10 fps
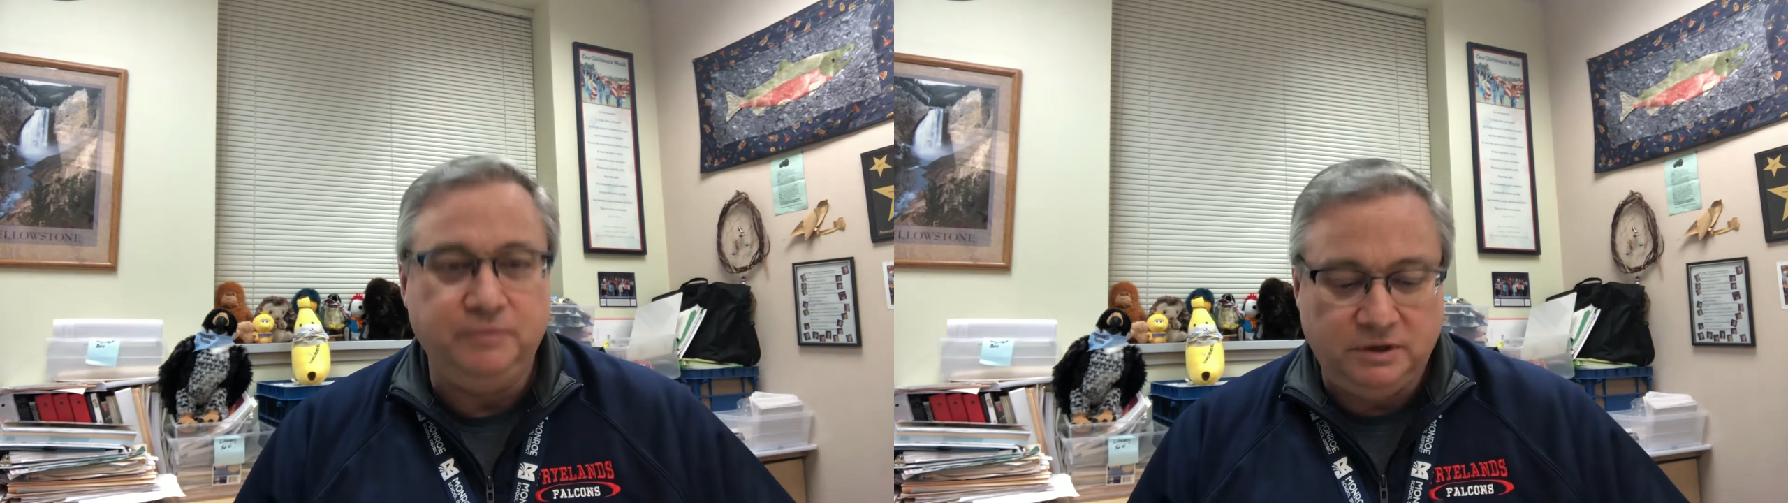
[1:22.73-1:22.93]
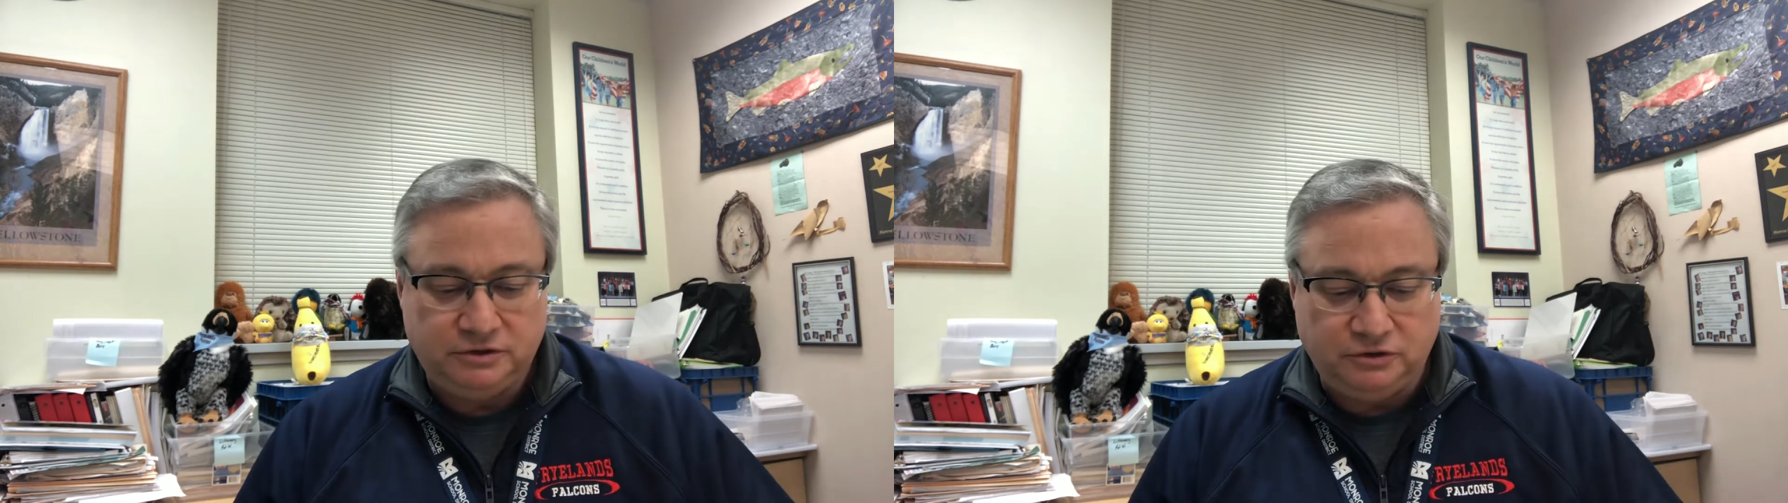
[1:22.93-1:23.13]

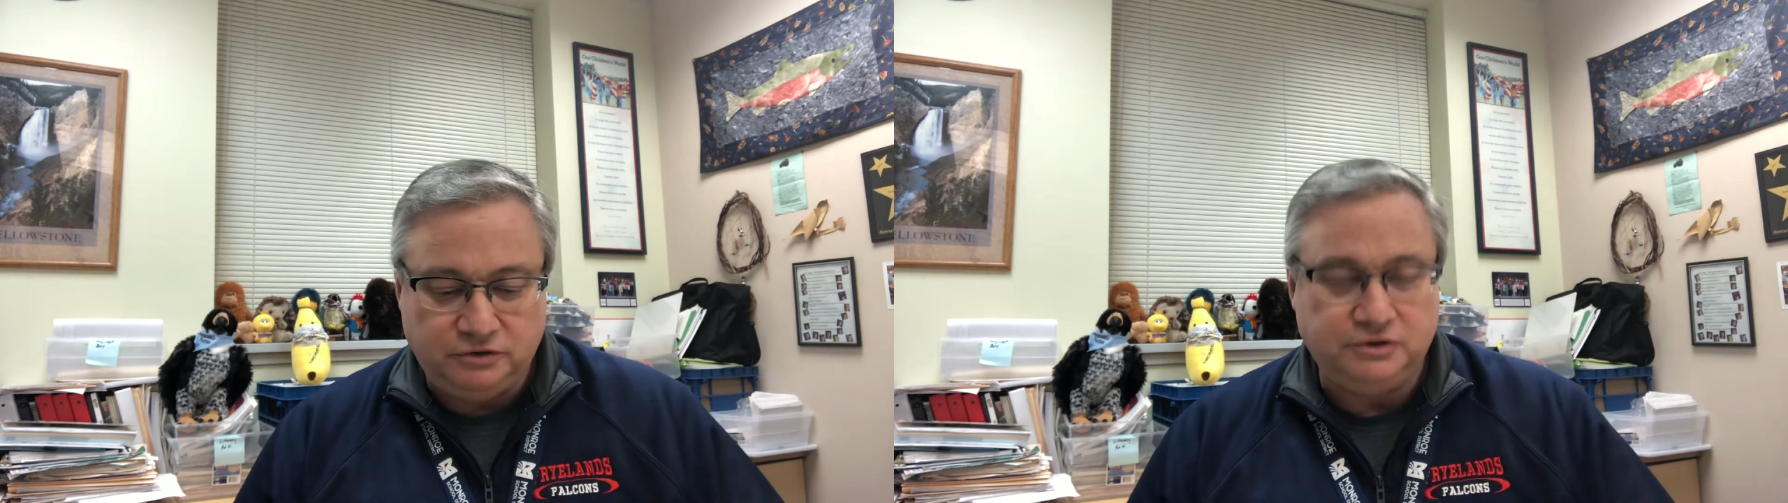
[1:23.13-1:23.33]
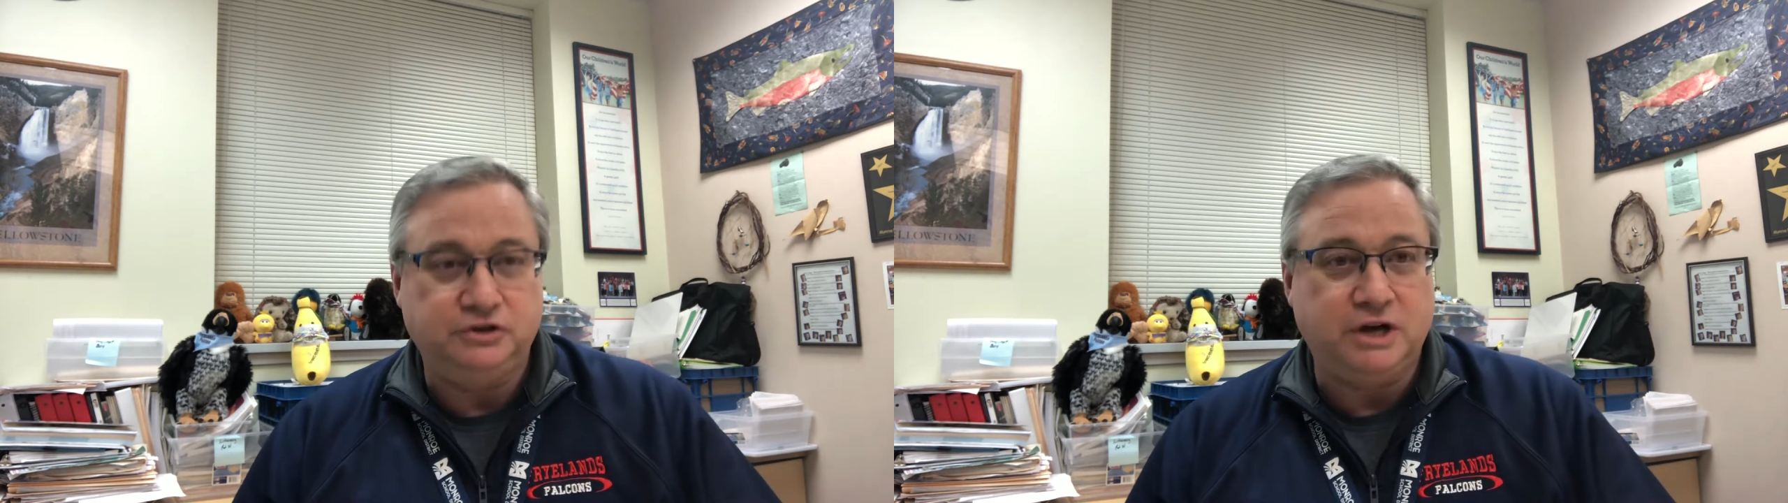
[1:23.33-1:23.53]
So
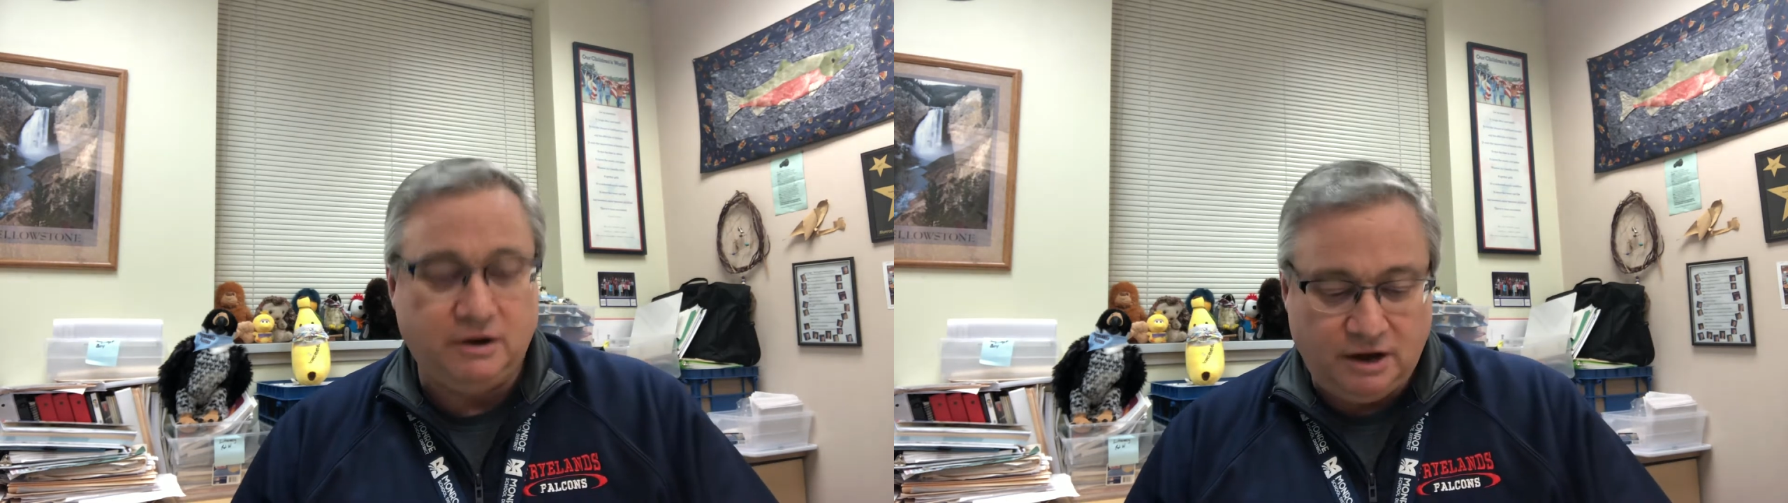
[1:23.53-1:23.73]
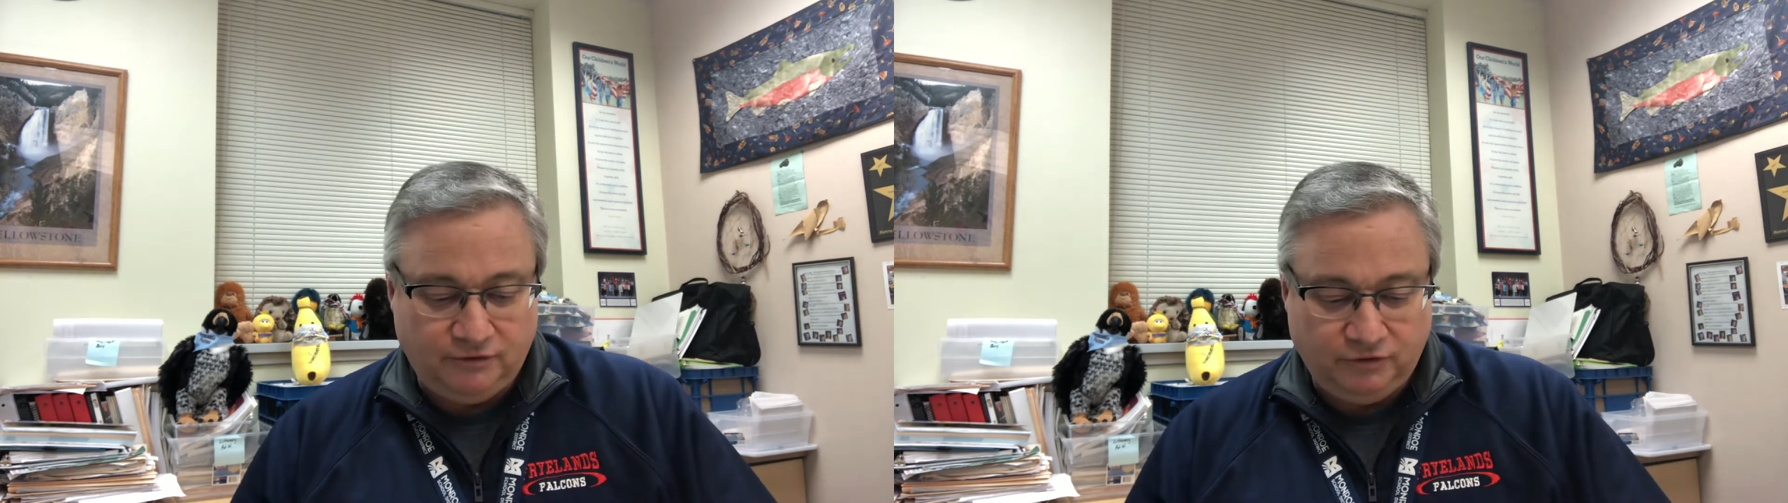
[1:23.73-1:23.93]
there's a
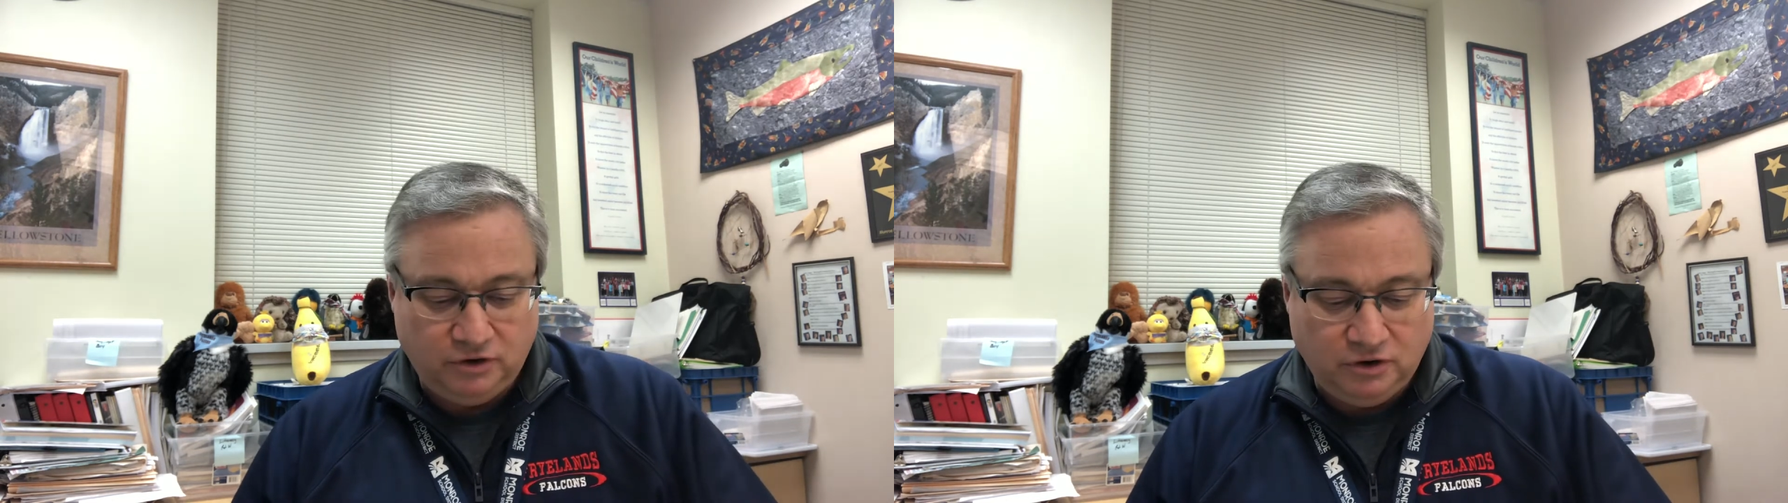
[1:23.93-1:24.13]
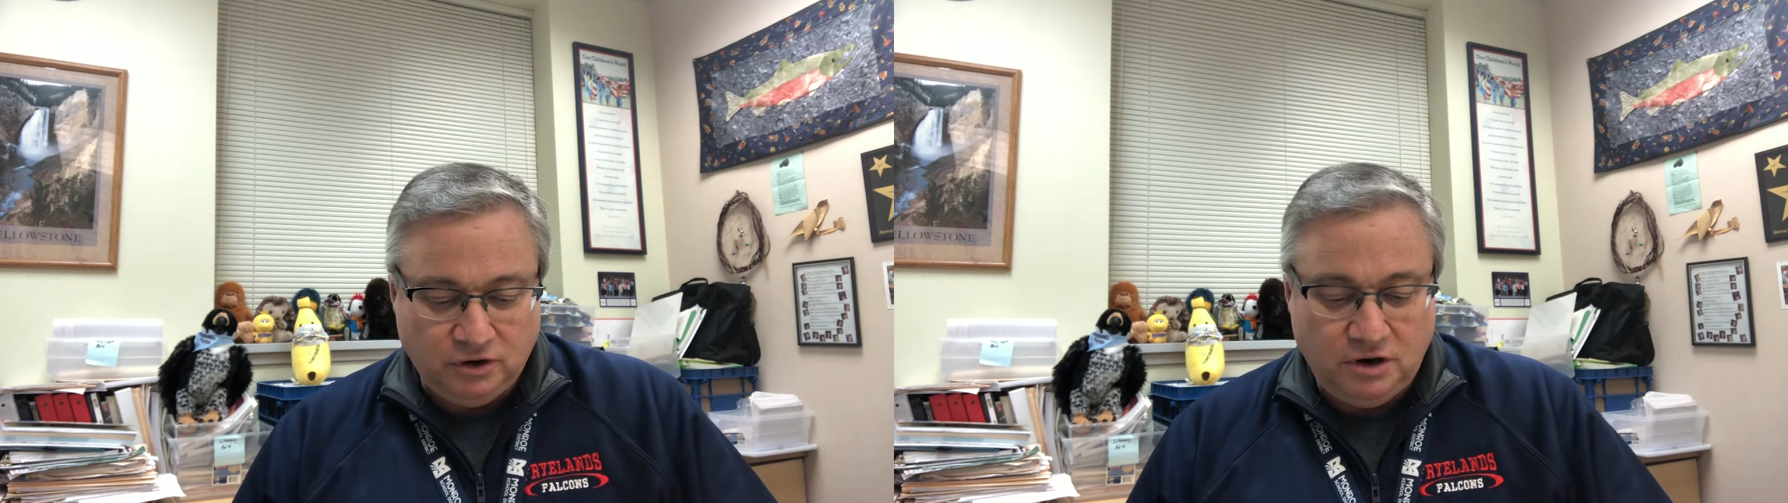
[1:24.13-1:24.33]
shout out for
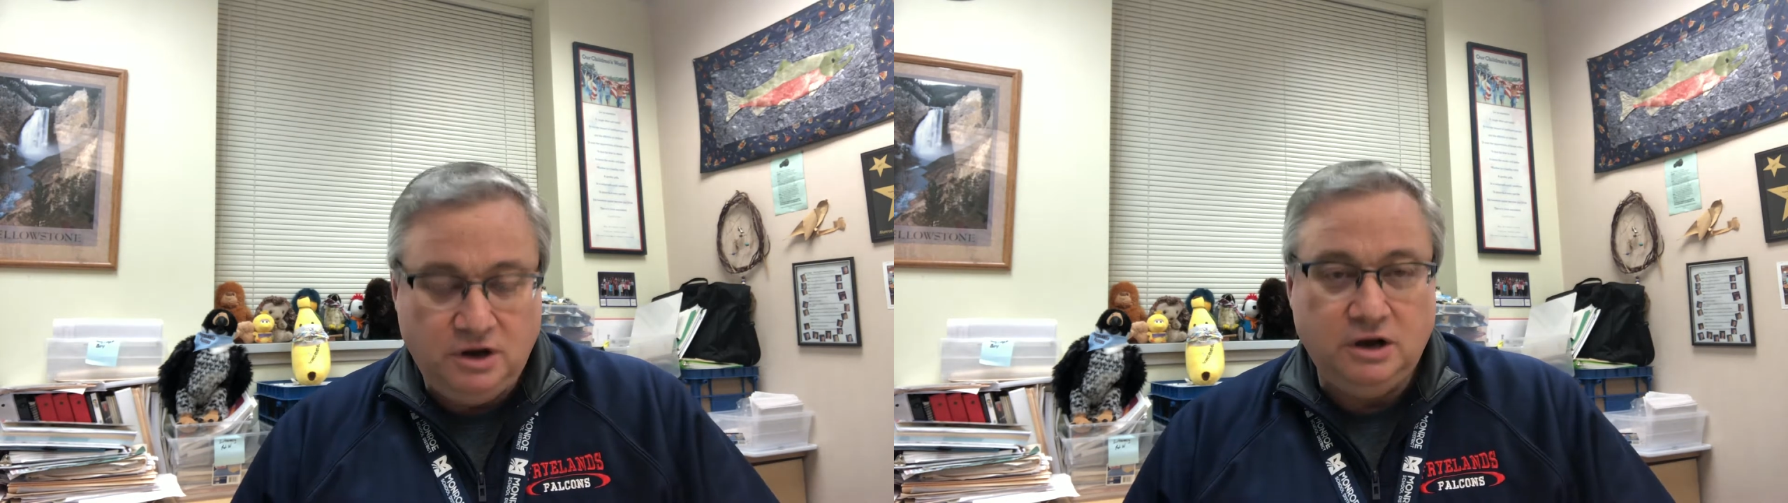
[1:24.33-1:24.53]
her.